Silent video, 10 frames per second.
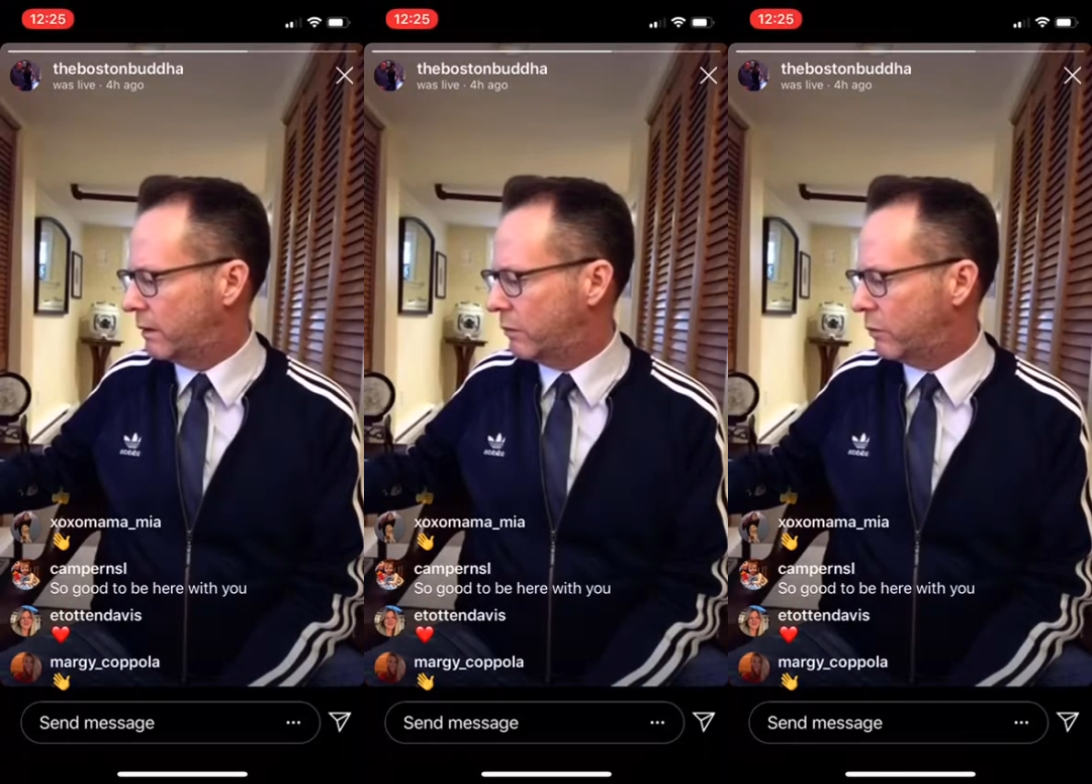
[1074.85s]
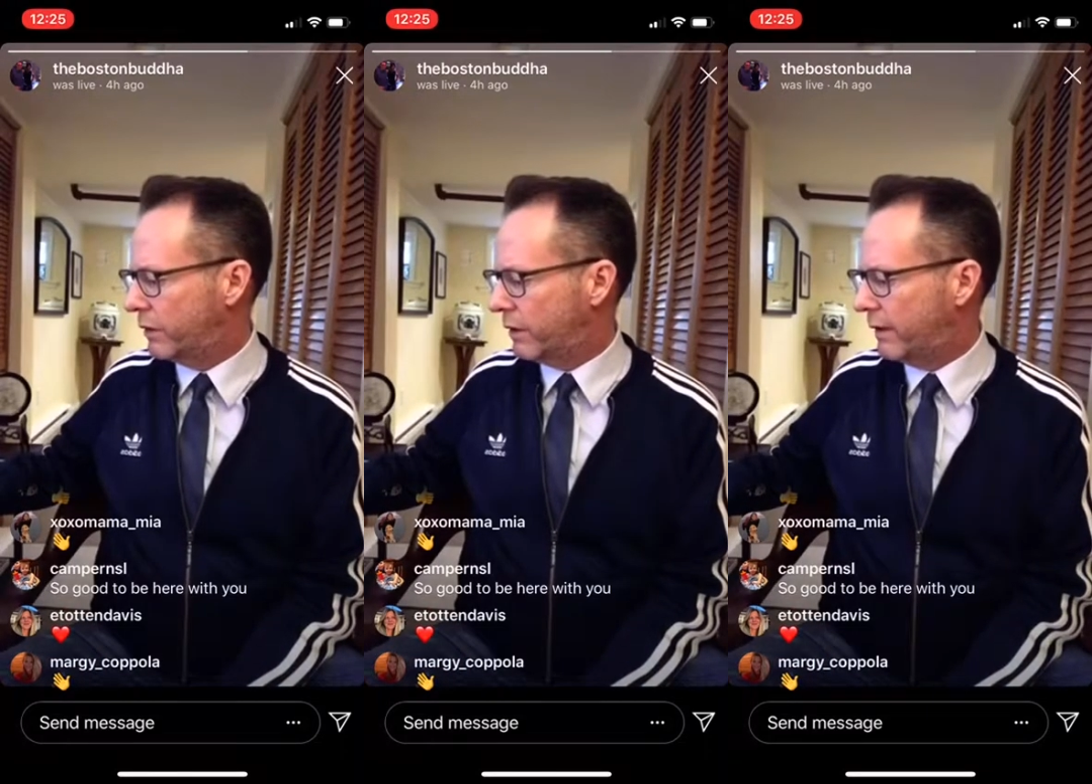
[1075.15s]

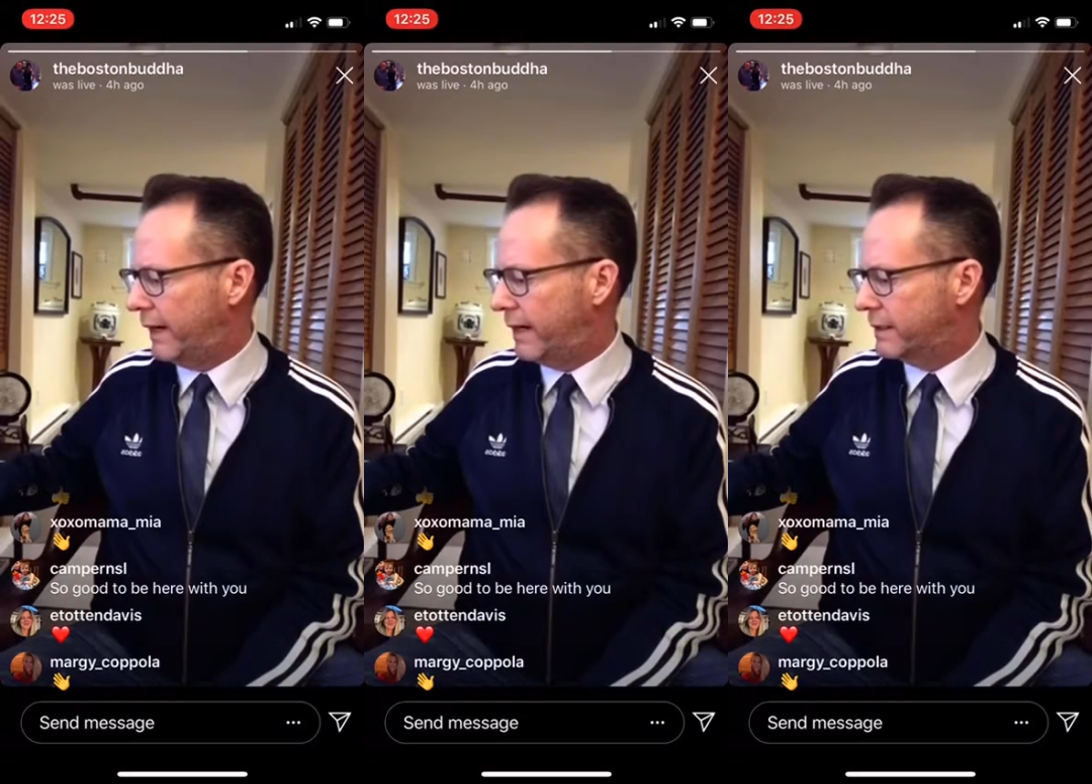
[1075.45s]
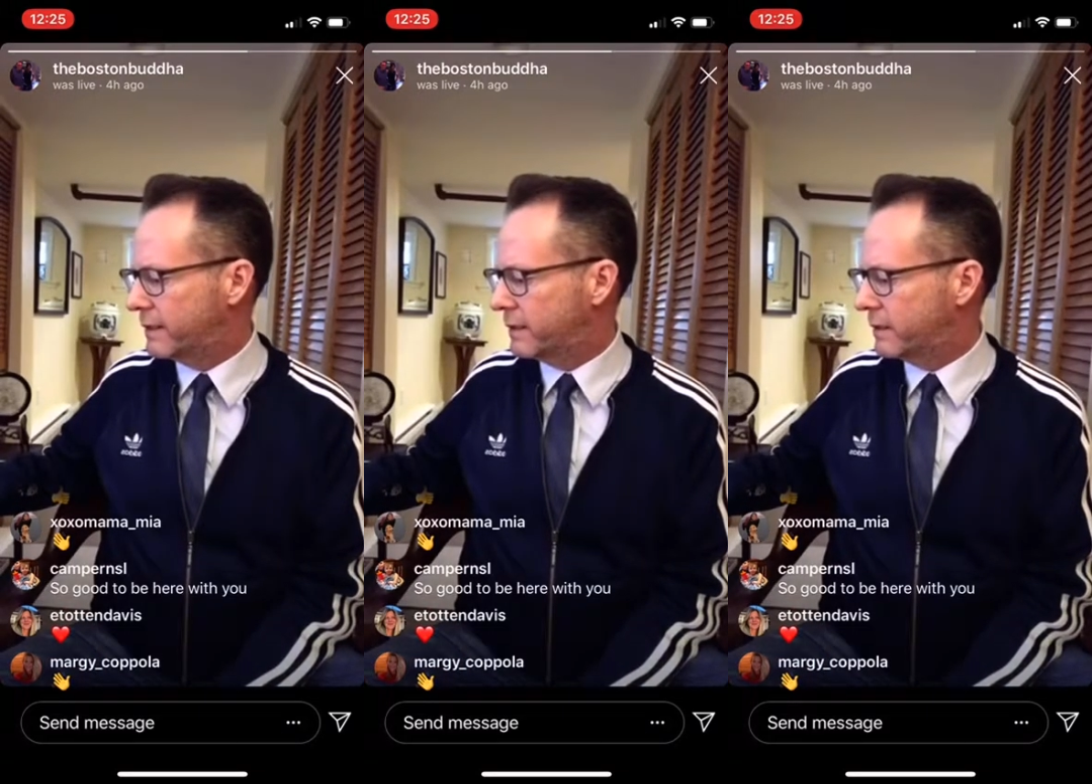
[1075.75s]
with our
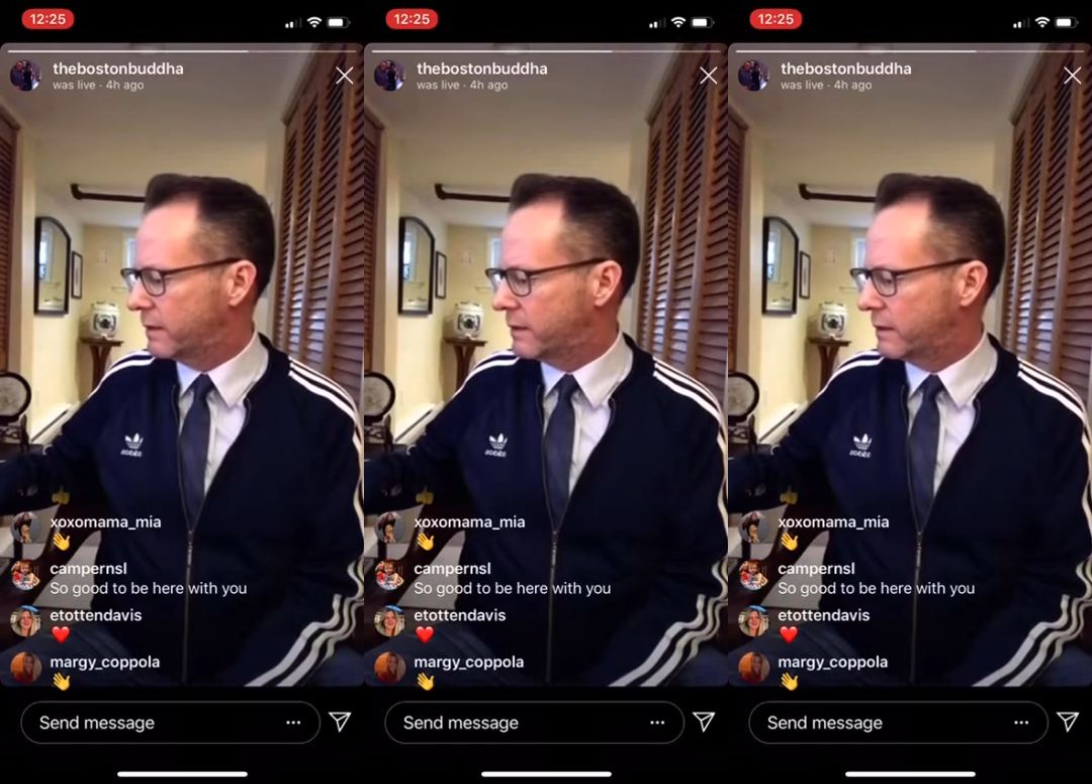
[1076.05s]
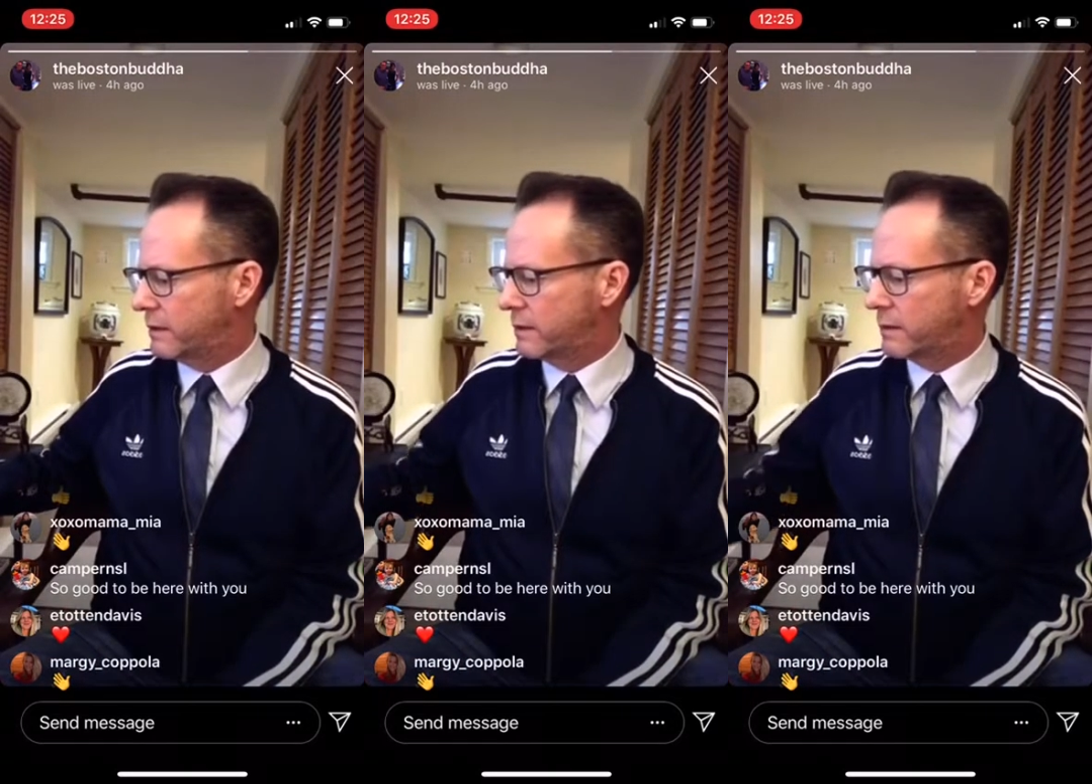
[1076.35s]
eyes
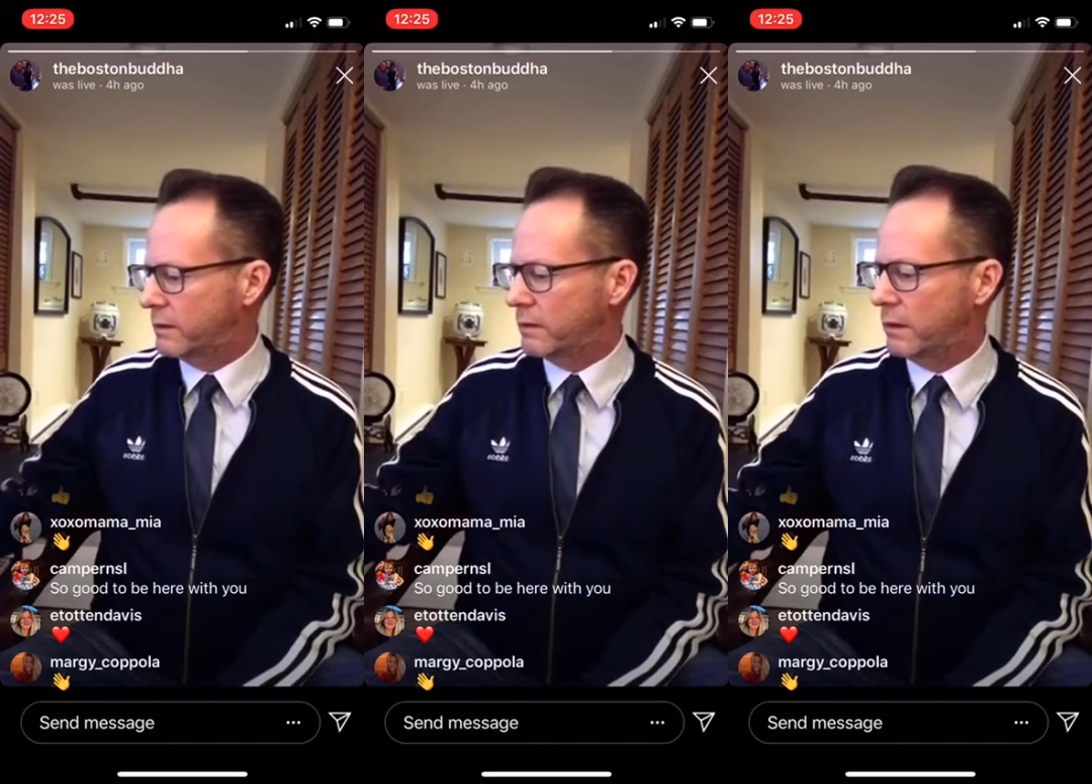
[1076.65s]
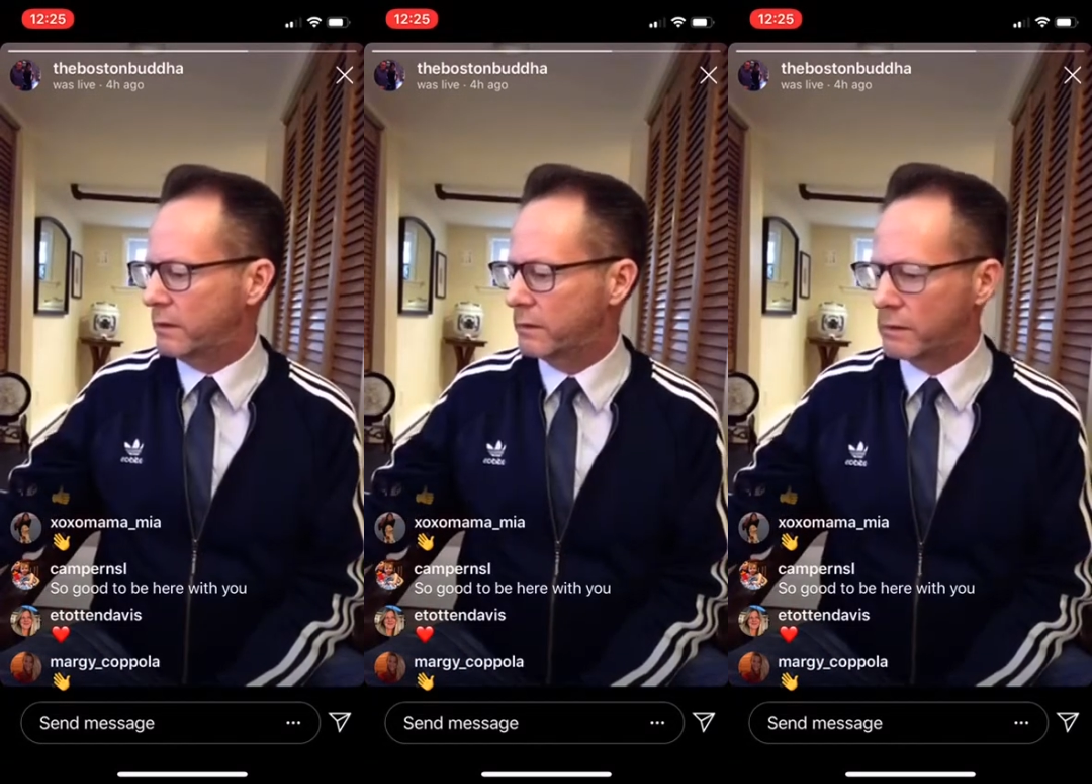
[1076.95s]
still closed.